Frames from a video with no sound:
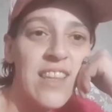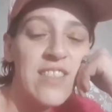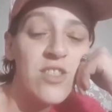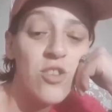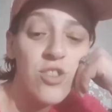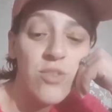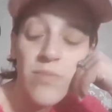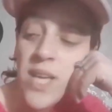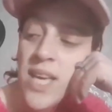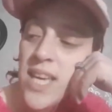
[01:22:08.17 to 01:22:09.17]
That's
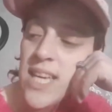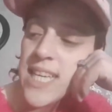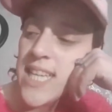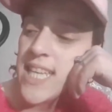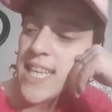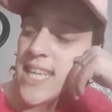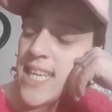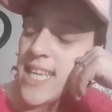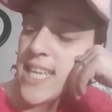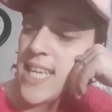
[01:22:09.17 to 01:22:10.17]
awesome. Kitty,
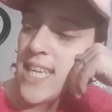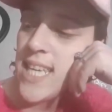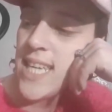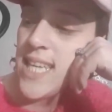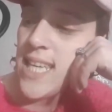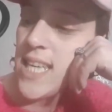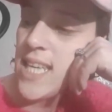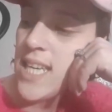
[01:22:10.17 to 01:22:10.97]
kitty, kitty.